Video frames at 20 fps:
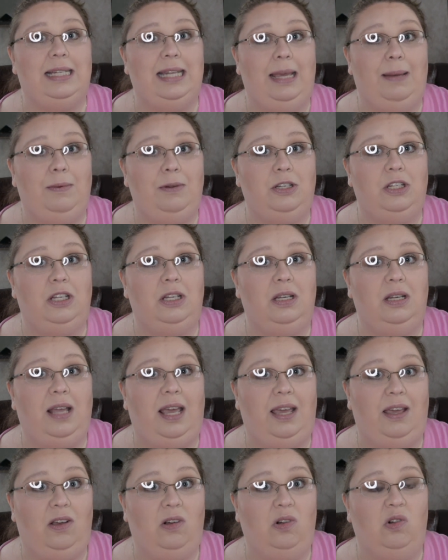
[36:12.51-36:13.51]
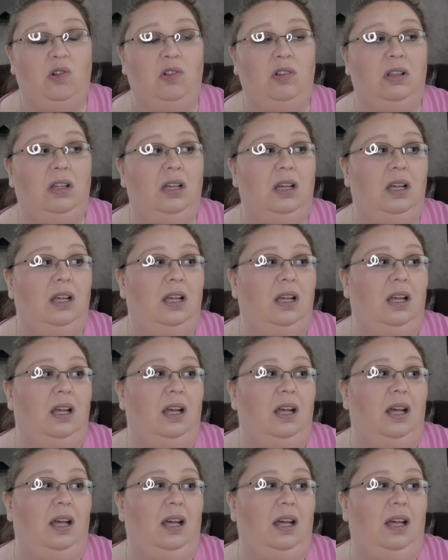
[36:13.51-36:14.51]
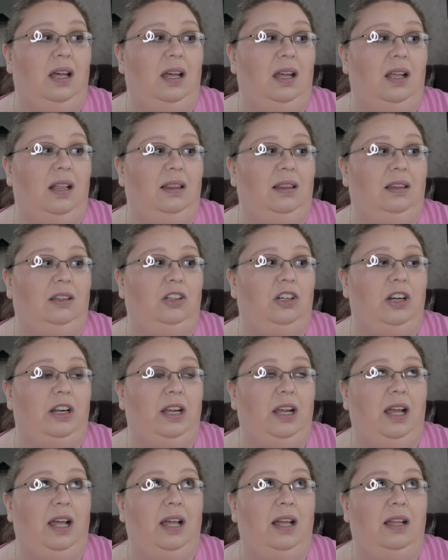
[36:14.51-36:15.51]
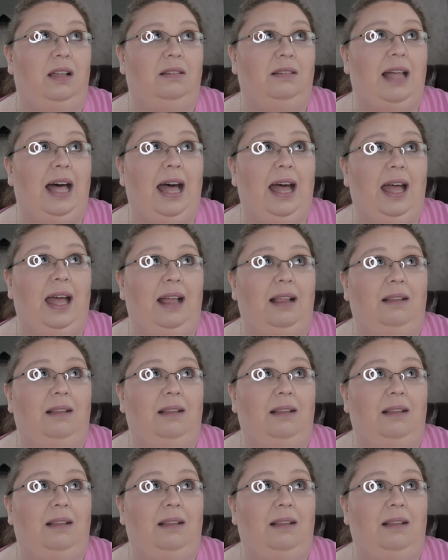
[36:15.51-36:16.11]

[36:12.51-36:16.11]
damaging hail, uh, uh, light,